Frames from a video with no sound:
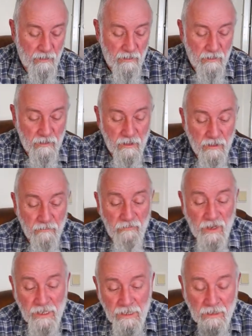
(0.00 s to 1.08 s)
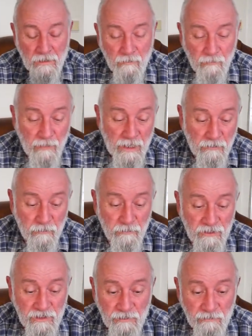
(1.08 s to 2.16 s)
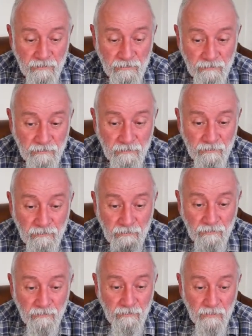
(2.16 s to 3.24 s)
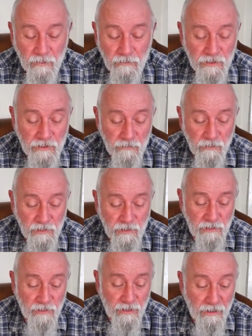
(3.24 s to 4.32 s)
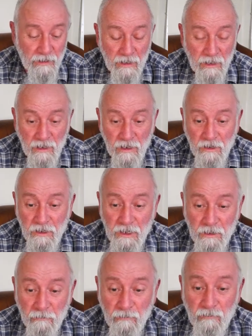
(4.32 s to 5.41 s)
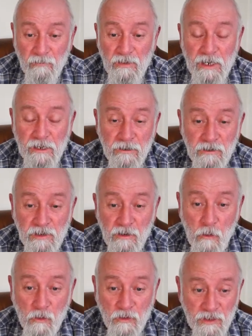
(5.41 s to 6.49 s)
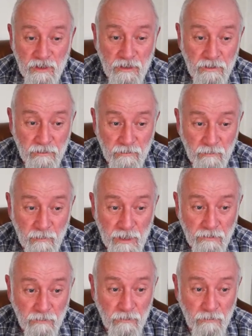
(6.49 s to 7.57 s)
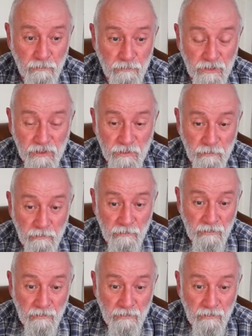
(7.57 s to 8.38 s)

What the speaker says: like a fine microprism crisscross thing, and in the centre is a coarser microprism